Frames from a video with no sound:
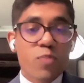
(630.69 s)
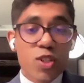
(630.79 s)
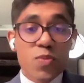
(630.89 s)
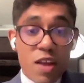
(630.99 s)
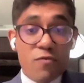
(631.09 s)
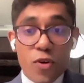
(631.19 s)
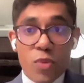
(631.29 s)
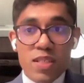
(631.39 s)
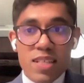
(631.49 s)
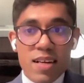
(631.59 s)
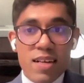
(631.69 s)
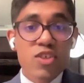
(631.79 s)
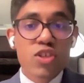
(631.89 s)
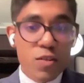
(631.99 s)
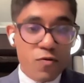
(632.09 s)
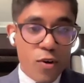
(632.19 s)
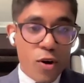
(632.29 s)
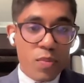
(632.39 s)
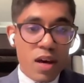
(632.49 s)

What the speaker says: platforms take a digital form.